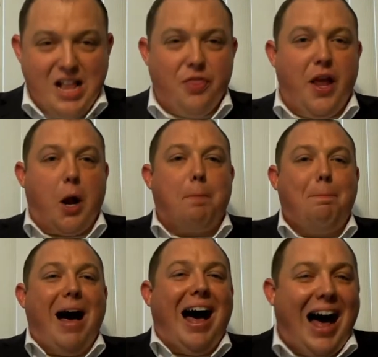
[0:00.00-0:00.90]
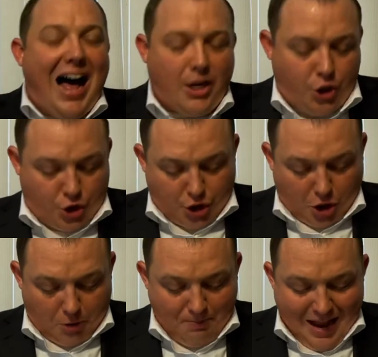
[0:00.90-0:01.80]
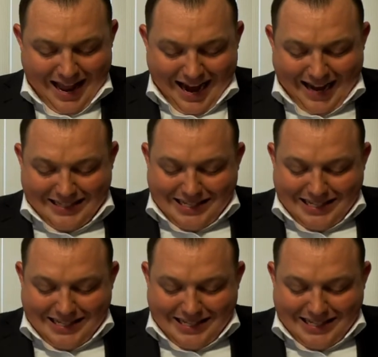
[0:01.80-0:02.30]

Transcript: their posture, and